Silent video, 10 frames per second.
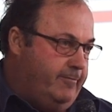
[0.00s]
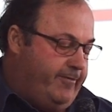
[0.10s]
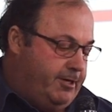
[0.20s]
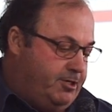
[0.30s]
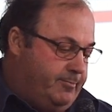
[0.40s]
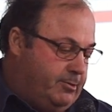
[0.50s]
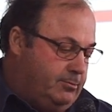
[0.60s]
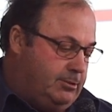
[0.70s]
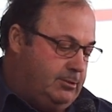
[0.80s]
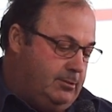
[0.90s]

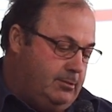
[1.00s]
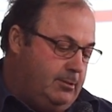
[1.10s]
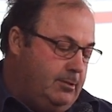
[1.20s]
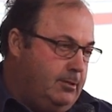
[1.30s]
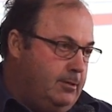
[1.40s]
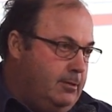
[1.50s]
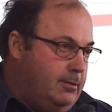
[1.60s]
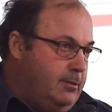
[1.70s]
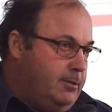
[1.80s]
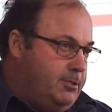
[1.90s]
vegetables
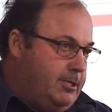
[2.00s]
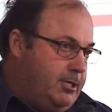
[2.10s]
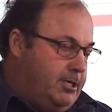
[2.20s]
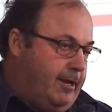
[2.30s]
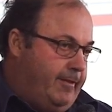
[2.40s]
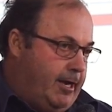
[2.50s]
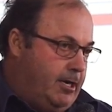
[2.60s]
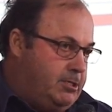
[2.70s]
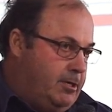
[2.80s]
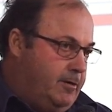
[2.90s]
so that she can then
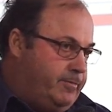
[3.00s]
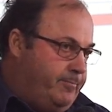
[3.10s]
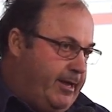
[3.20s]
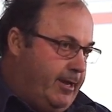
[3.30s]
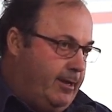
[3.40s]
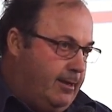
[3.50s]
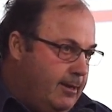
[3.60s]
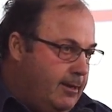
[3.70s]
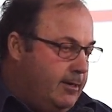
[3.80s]
in turn prepare